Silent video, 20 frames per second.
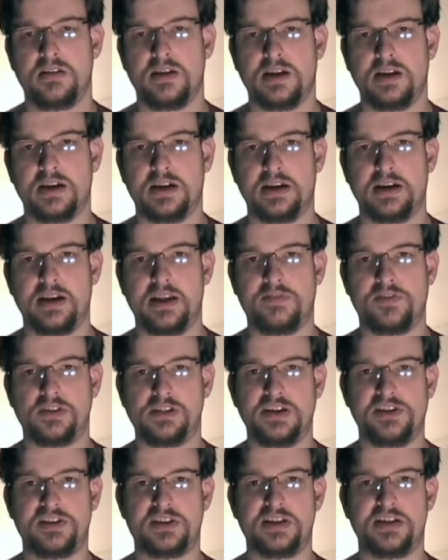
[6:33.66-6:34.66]
If
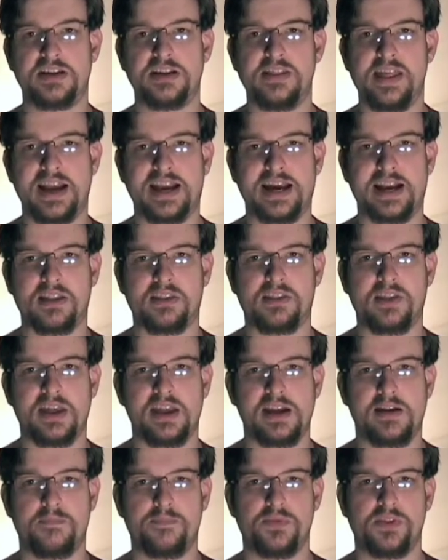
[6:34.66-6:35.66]
you're interested in that kind of
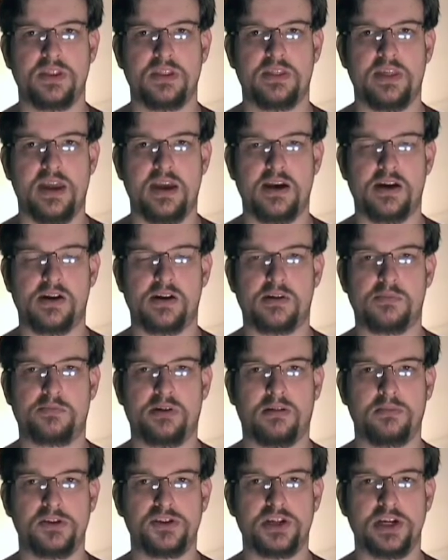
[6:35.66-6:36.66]
thing, they're
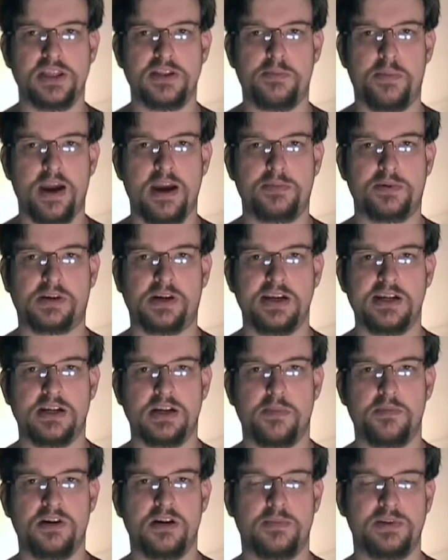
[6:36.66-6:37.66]
publishing the paper in an
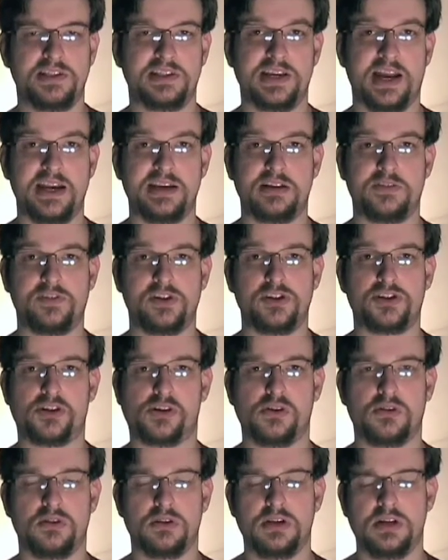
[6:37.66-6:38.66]
upcoming scientific
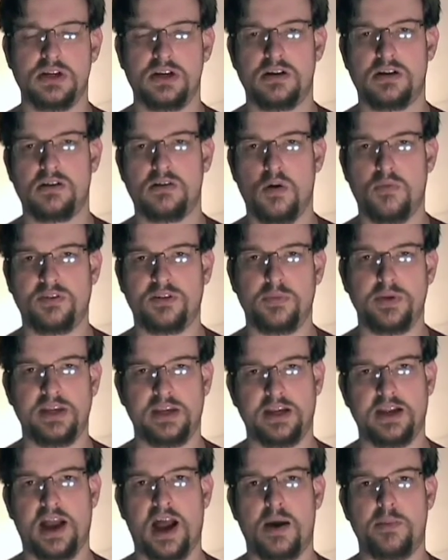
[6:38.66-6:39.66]
journal. Hopefully we can
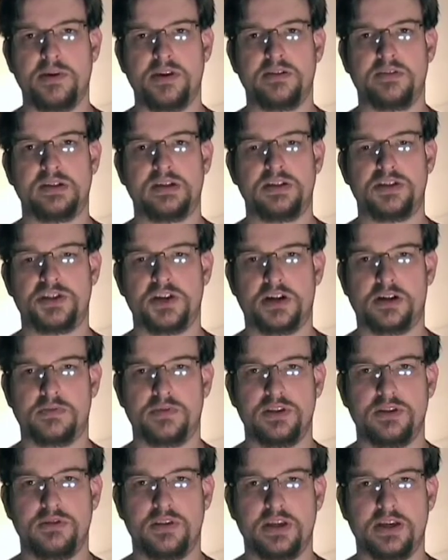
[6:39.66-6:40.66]
get a copy of it and share it
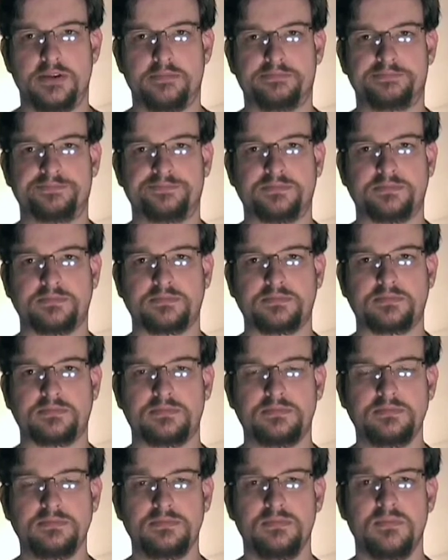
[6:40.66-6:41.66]
with you then.
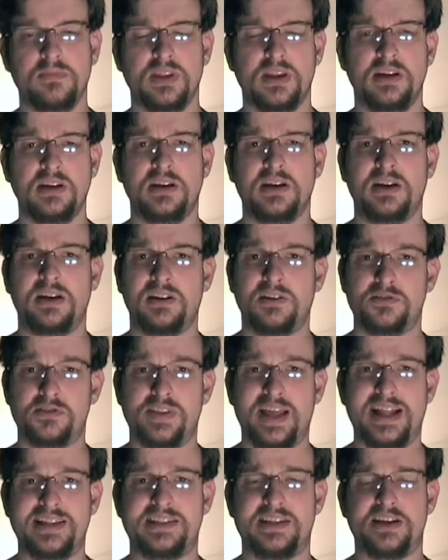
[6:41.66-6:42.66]
So
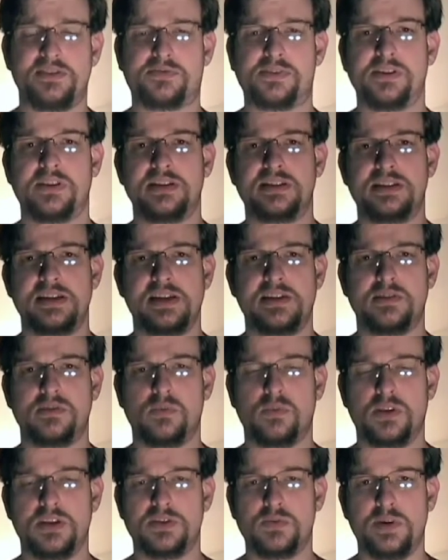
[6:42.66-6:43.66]
that's it for
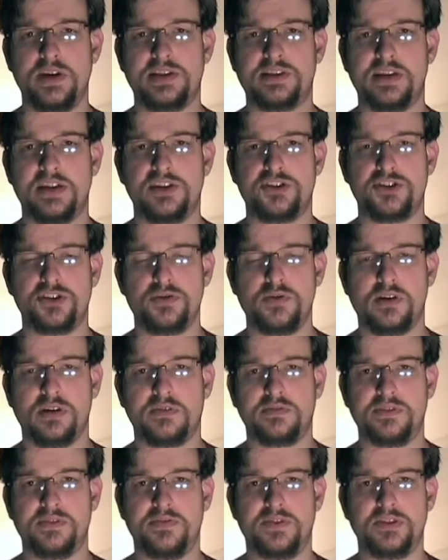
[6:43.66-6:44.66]
this week's issue
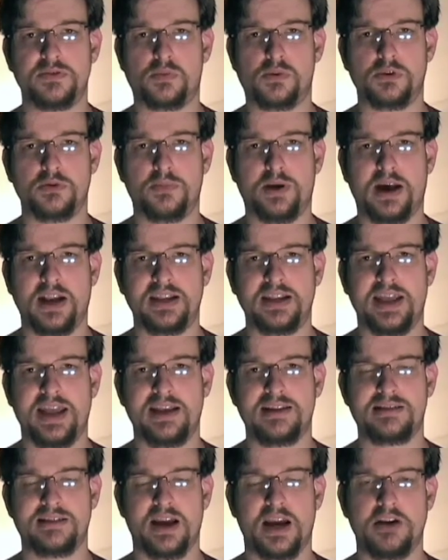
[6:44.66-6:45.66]
of the VizWorld
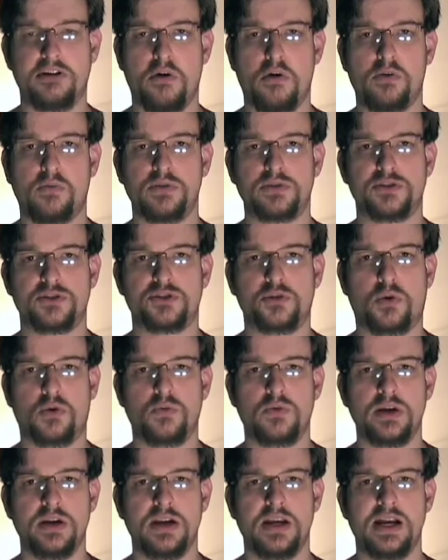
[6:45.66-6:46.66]
podcast. I know it was a short
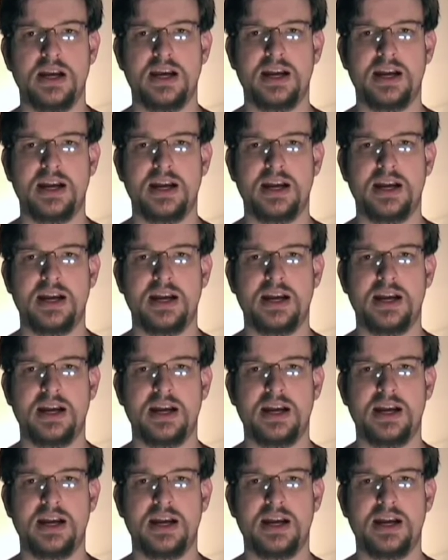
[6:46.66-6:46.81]
one.